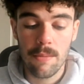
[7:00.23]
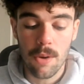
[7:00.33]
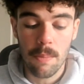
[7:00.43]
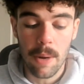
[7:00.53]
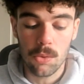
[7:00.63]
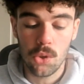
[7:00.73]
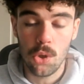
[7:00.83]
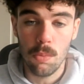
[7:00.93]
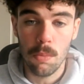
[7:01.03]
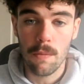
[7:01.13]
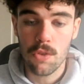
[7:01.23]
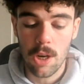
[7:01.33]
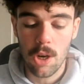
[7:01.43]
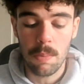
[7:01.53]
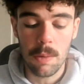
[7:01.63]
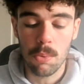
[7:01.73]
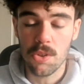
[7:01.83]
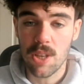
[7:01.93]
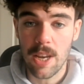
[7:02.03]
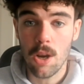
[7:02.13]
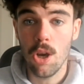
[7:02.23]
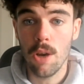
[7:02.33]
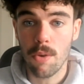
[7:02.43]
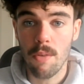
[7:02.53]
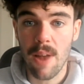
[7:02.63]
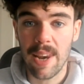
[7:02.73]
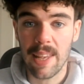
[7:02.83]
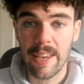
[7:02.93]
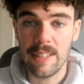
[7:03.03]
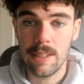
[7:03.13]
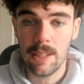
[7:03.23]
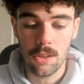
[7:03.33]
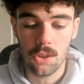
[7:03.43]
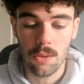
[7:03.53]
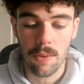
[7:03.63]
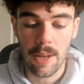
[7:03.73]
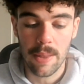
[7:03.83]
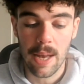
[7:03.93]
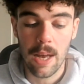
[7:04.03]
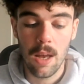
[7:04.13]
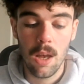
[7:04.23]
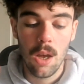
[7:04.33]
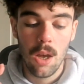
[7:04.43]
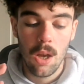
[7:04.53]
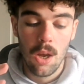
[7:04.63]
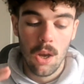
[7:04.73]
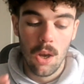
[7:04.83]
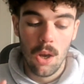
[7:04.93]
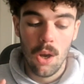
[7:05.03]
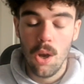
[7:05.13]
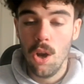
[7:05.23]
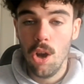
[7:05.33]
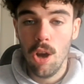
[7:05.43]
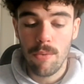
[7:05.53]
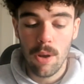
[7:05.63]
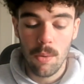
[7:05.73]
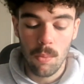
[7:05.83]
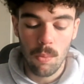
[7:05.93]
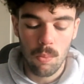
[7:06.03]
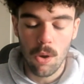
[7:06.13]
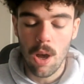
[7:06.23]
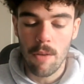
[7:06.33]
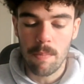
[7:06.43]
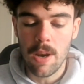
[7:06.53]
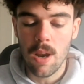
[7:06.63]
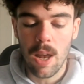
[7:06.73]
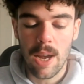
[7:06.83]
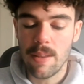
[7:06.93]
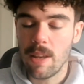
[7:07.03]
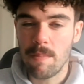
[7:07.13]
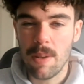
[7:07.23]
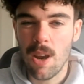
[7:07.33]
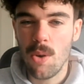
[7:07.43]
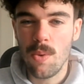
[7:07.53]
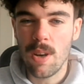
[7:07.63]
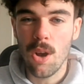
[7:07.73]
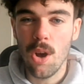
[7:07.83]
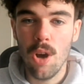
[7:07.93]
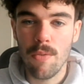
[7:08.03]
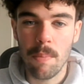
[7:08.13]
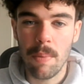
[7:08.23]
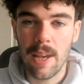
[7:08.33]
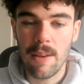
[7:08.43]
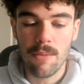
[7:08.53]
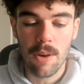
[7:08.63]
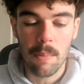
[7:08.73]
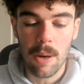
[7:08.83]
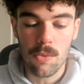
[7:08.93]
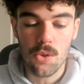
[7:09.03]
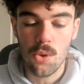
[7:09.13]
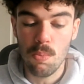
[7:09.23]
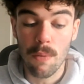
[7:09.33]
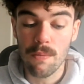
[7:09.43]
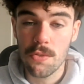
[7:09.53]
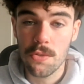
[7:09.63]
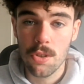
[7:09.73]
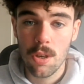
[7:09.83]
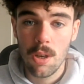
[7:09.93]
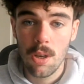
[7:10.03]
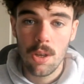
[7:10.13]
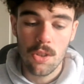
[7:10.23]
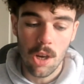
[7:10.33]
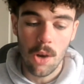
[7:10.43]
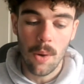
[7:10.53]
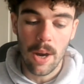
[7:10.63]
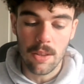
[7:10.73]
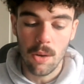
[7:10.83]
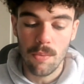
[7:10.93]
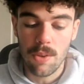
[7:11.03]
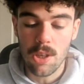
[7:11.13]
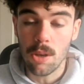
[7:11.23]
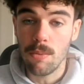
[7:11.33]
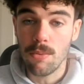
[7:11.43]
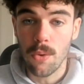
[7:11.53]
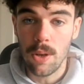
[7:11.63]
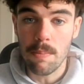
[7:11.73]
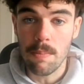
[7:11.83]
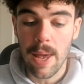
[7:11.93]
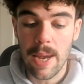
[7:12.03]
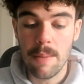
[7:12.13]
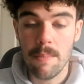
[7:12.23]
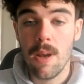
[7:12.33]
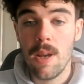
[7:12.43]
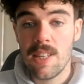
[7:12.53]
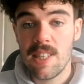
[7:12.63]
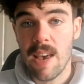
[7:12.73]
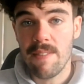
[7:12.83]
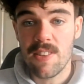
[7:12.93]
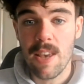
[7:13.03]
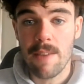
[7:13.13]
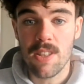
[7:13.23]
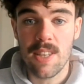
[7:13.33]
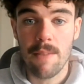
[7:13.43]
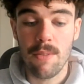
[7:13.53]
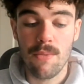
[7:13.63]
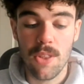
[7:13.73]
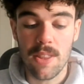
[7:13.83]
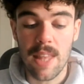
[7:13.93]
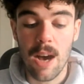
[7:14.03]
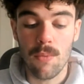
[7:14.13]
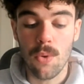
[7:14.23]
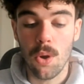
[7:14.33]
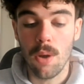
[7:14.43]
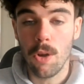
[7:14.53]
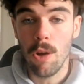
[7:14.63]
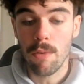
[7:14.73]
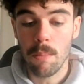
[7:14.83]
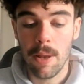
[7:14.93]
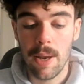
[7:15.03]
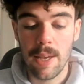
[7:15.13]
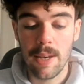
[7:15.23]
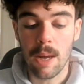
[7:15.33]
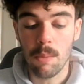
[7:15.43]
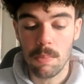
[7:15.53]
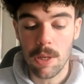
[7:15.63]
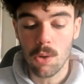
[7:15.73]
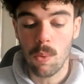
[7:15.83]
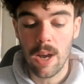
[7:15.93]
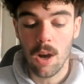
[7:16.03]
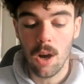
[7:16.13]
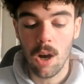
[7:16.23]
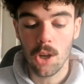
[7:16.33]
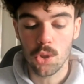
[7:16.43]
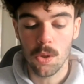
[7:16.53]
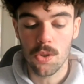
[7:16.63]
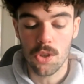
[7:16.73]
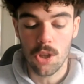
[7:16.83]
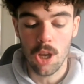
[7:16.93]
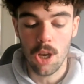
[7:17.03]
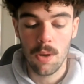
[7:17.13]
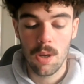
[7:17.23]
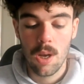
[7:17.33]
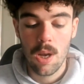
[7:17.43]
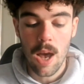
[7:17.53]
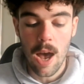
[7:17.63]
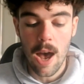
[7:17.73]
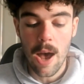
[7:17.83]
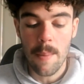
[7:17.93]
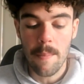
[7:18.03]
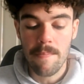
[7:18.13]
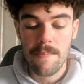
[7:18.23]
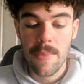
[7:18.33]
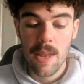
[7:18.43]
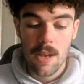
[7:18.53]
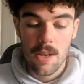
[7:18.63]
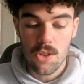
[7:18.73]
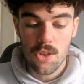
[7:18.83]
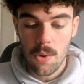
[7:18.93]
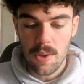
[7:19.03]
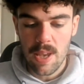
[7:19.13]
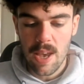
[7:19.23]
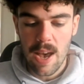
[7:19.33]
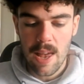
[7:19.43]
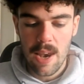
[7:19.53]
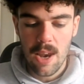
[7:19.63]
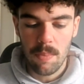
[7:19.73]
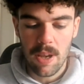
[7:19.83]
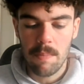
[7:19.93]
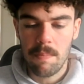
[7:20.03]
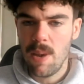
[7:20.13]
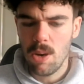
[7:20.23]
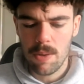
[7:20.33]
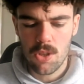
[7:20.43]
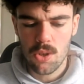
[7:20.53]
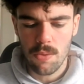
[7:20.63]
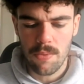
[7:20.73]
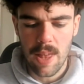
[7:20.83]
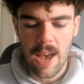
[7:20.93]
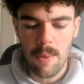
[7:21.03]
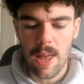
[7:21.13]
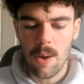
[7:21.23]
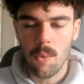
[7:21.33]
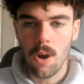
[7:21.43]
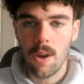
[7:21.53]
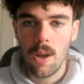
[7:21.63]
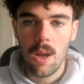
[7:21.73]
for about 2 months. I know people were saying Hertha are relegated and stuff like that. Hertha have been like they've been owning Hertha Berlin for about 2 months. So I don't think you can fully blame 777 for the downfall of Hertha Berlin. That would be quite a harsh one to do. So yeah, a little bit tough there with that one.